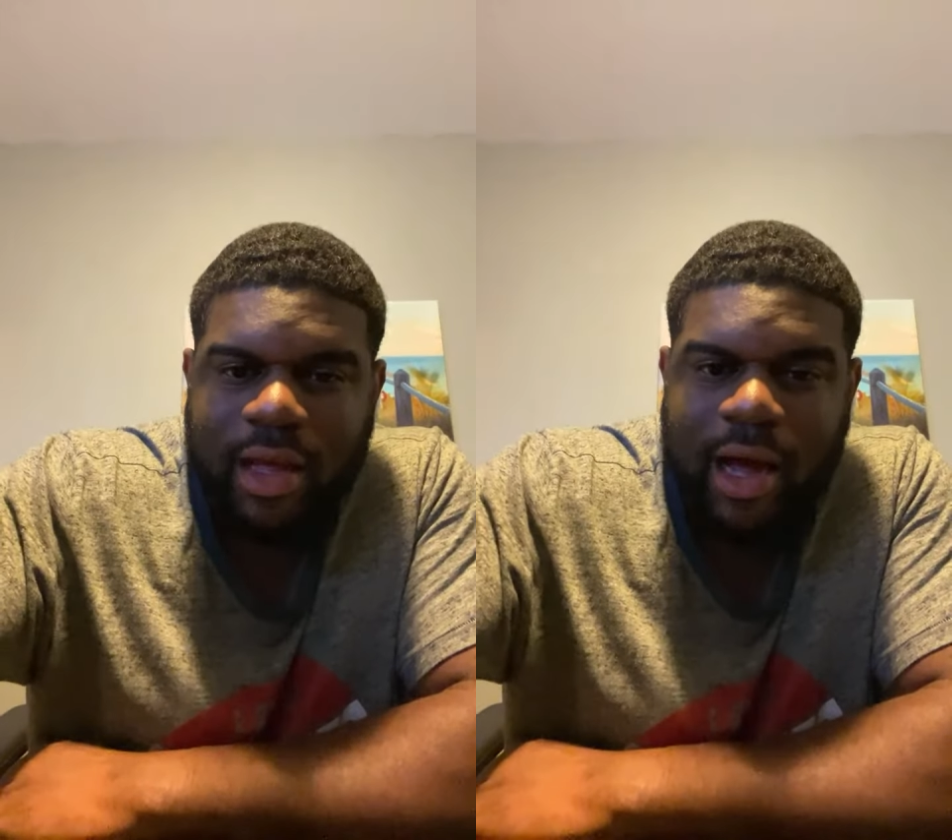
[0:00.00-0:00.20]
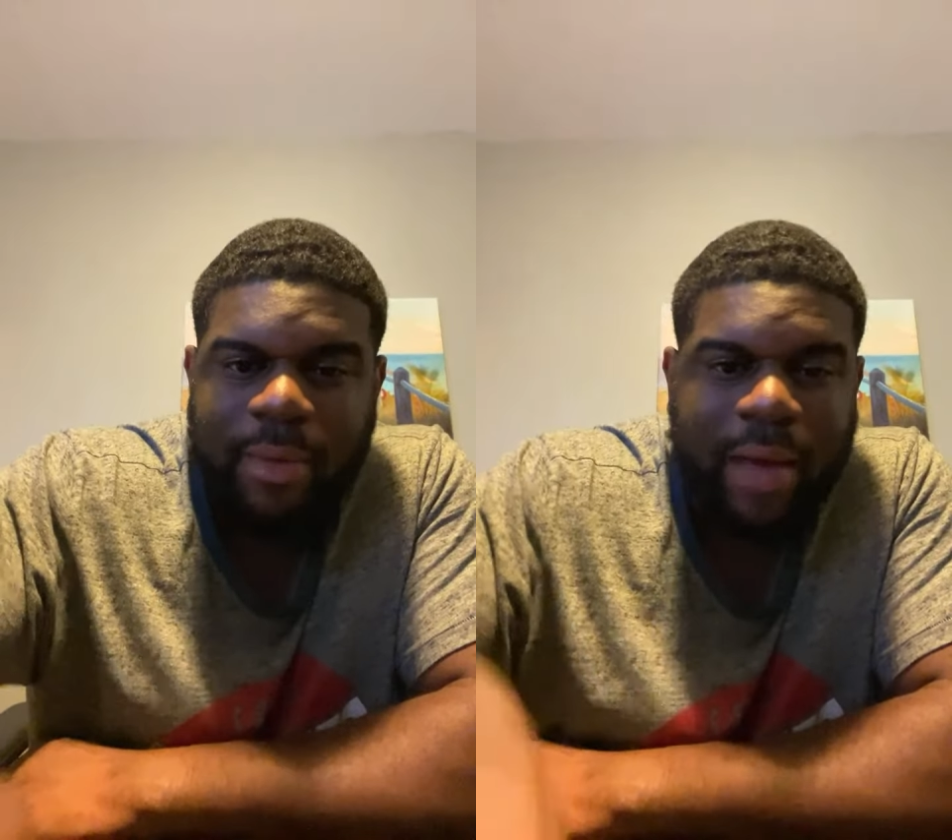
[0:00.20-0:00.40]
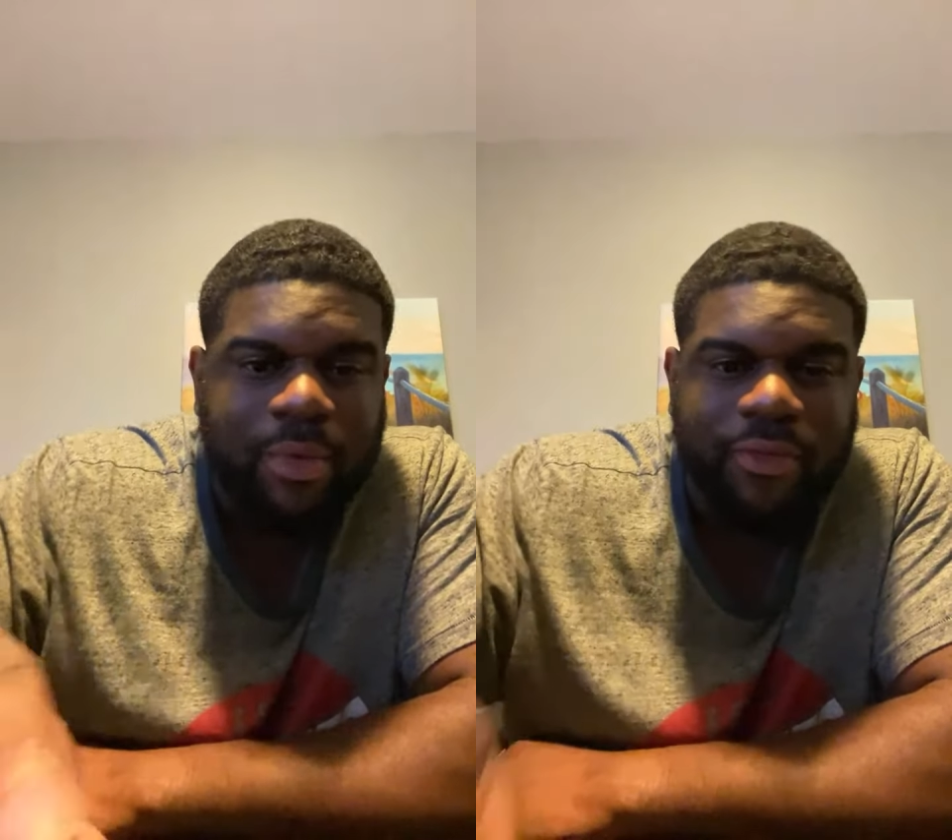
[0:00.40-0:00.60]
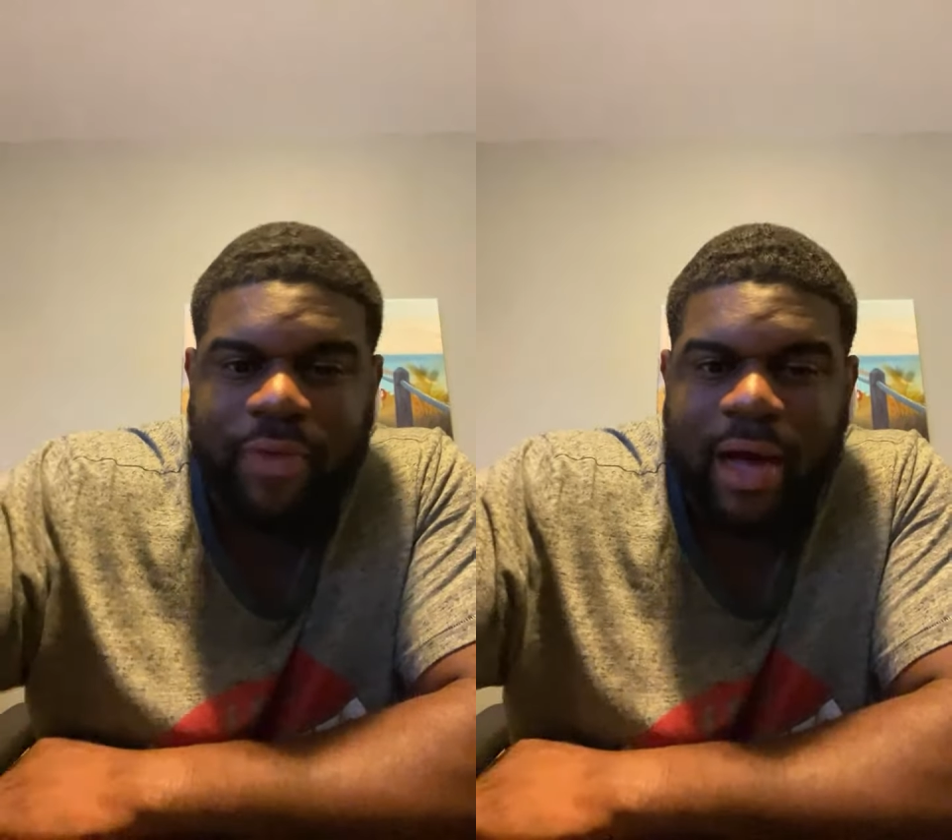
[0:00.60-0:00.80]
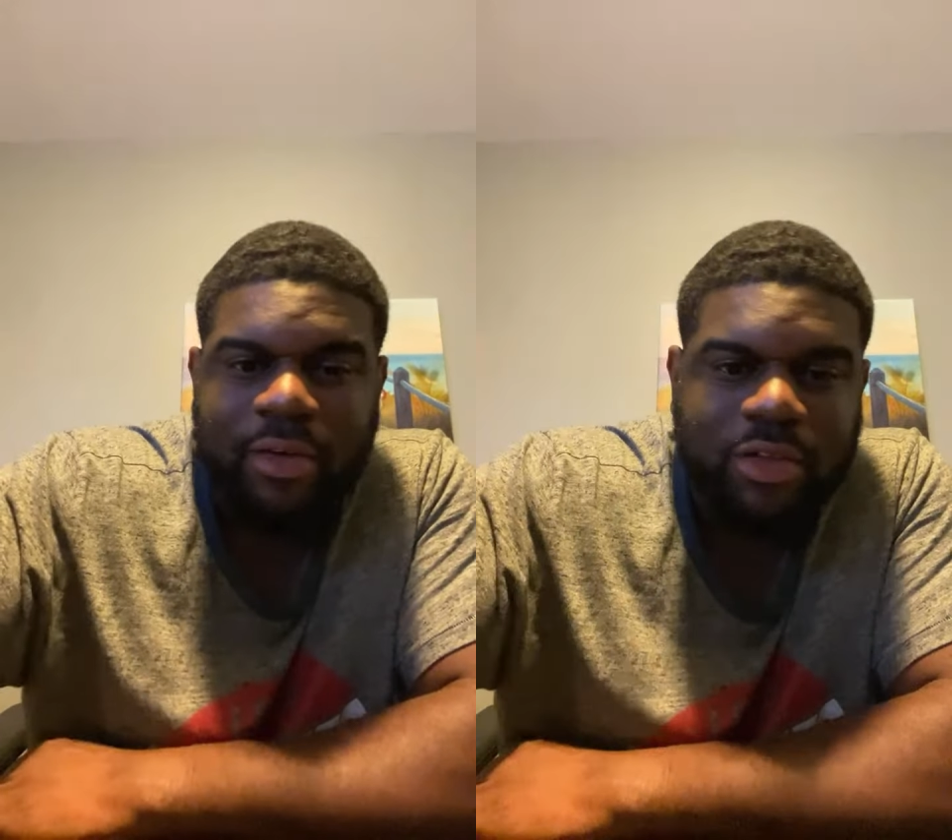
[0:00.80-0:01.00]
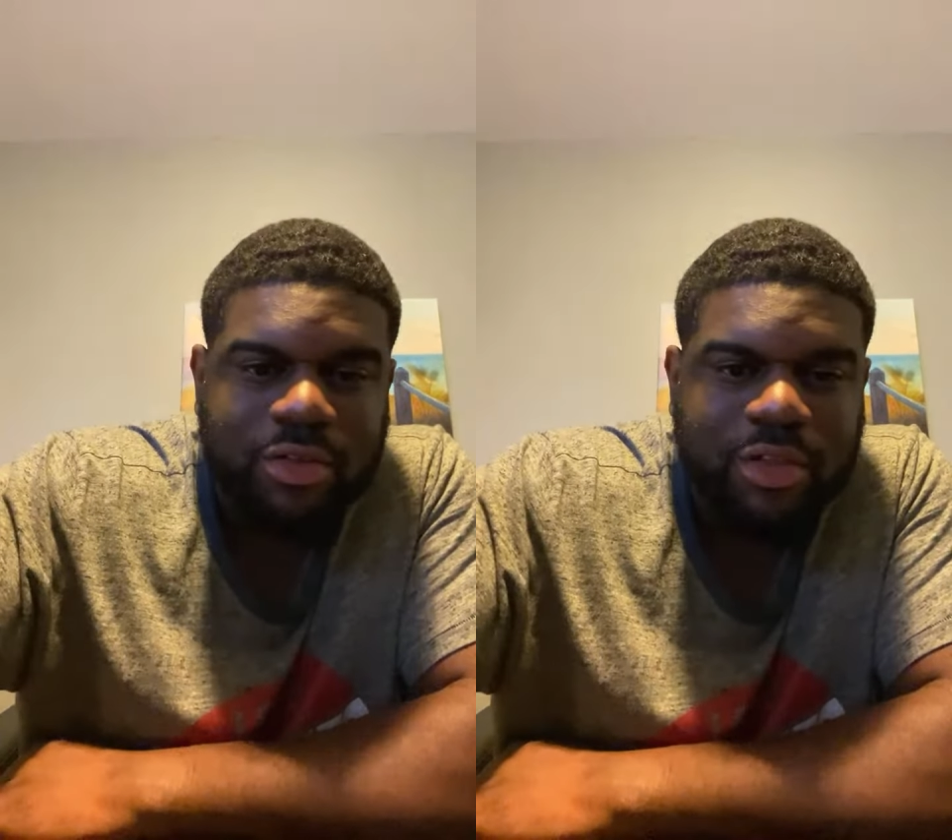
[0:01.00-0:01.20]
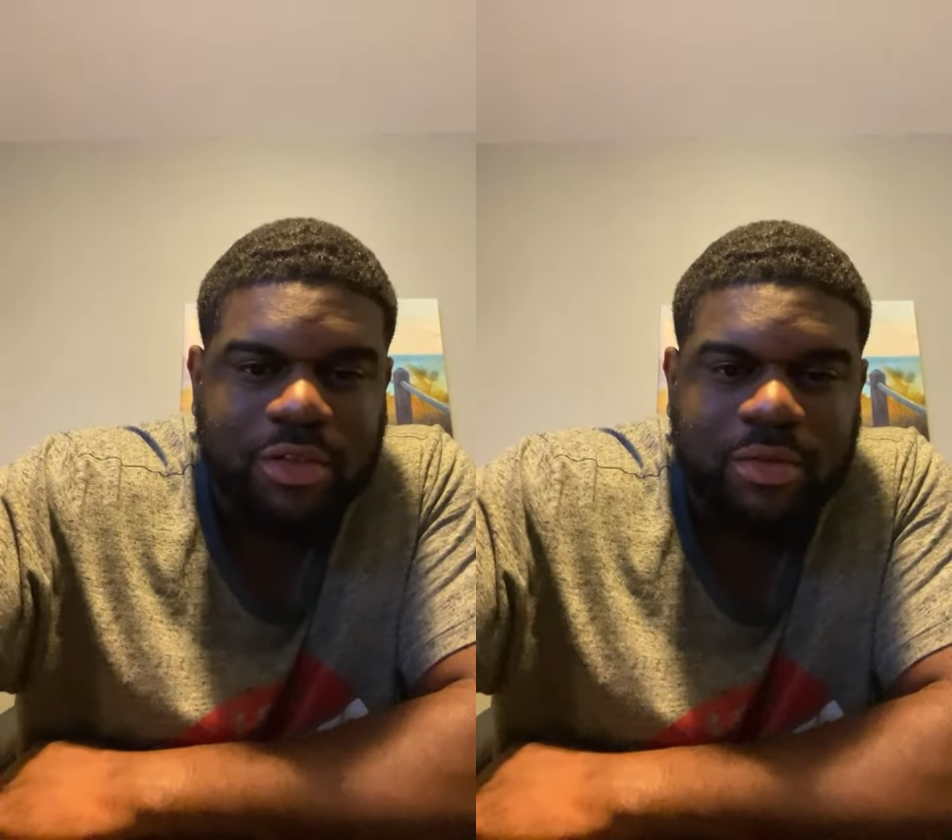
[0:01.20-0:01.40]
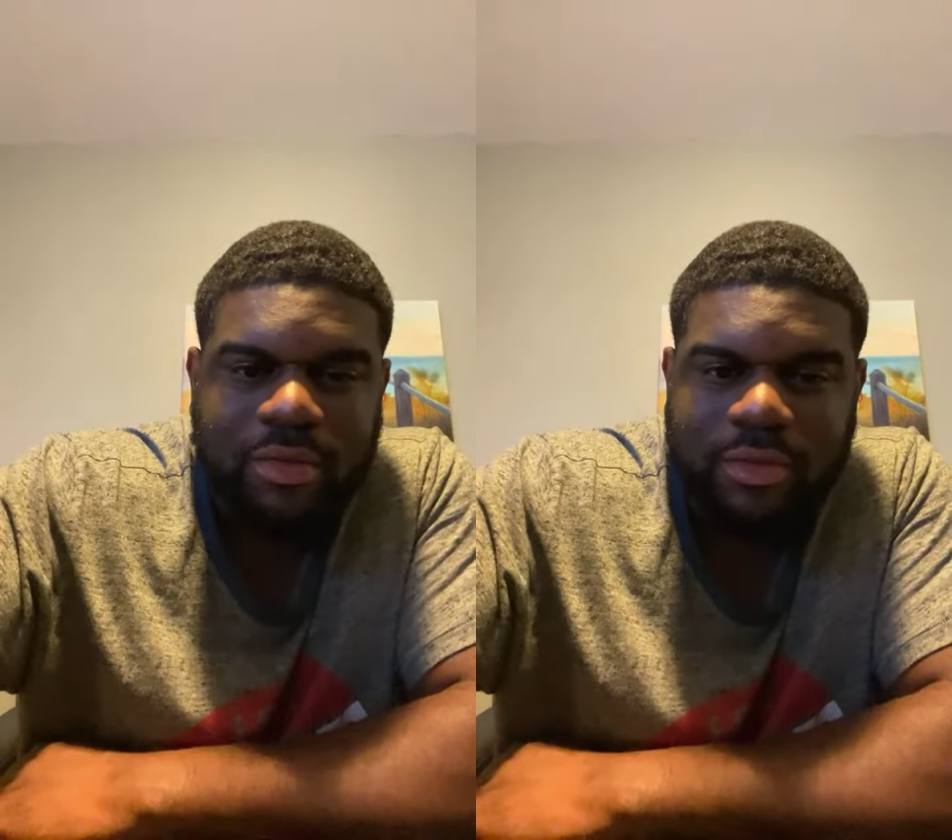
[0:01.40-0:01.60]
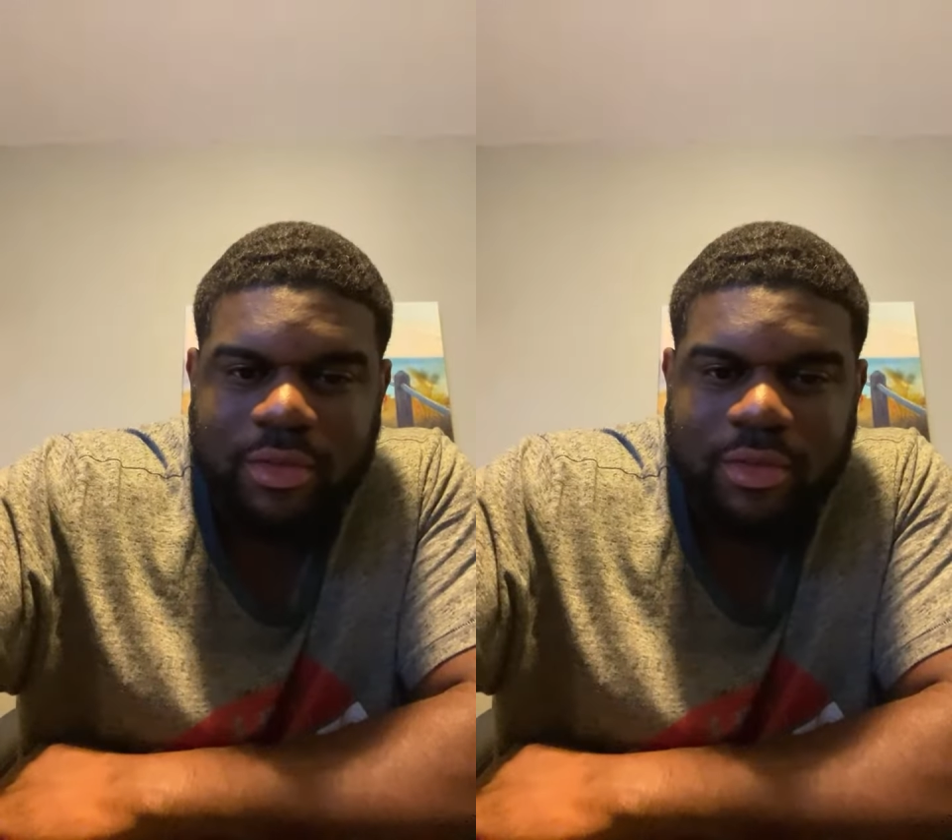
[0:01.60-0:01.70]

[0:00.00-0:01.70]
I'm happy with 500 too.